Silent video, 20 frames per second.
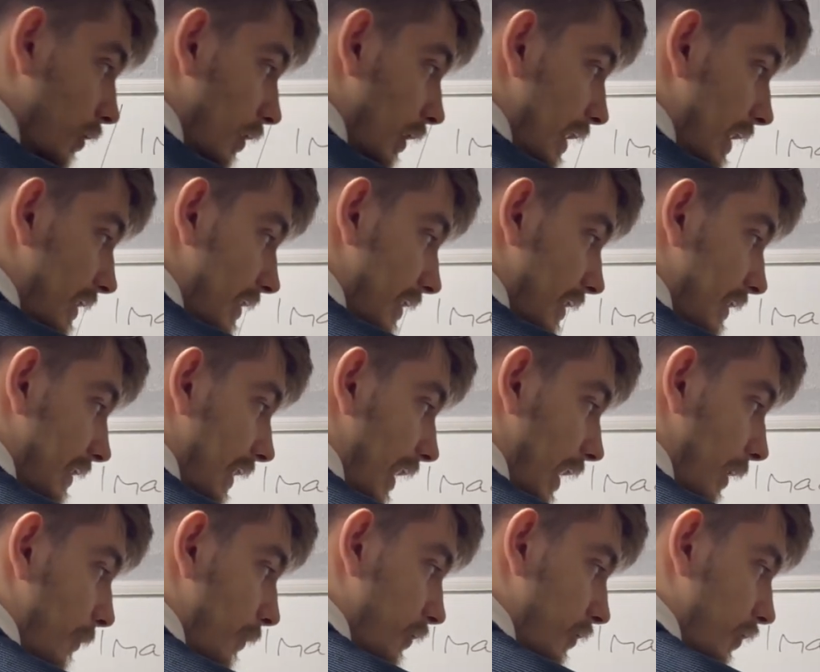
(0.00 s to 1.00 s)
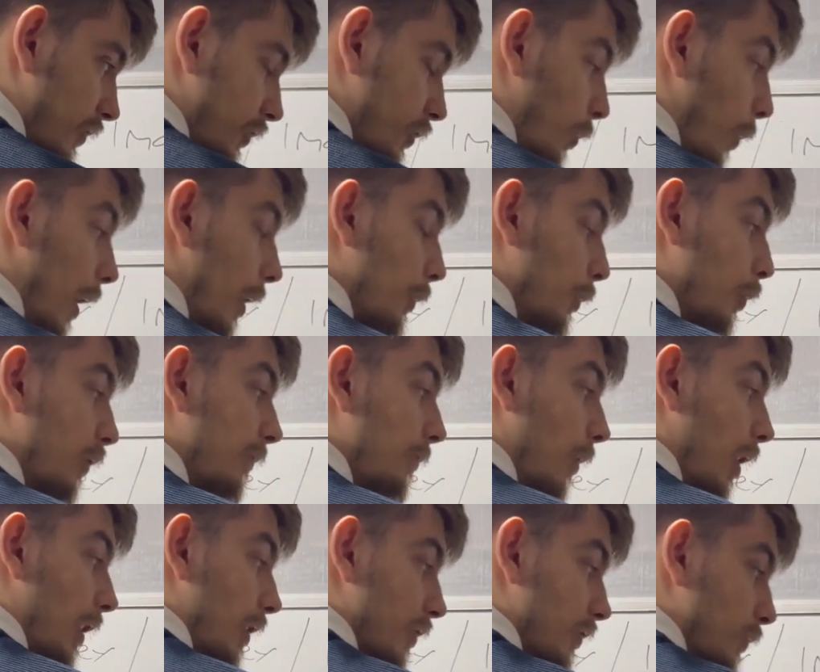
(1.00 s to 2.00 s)
is the same as the square root of
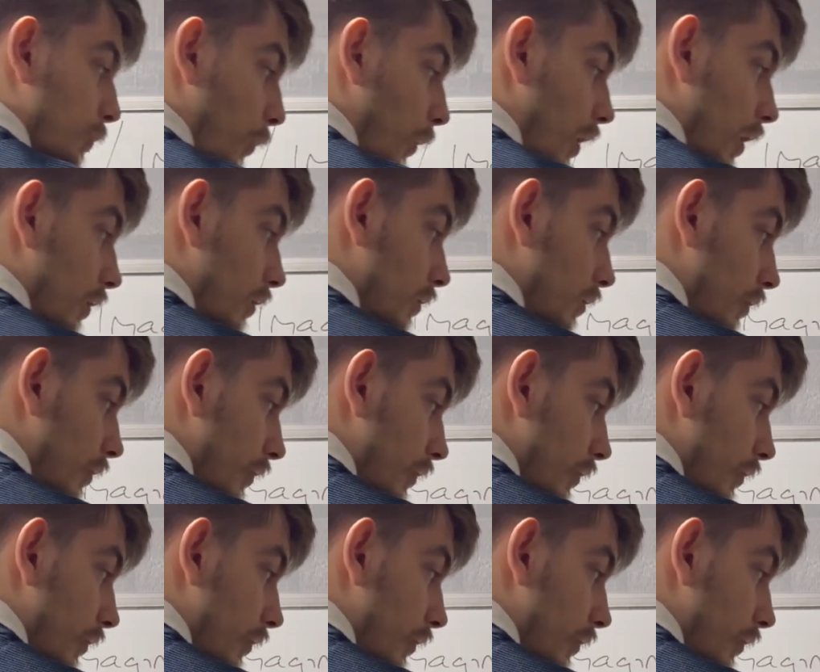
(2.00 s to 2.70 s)
minus 1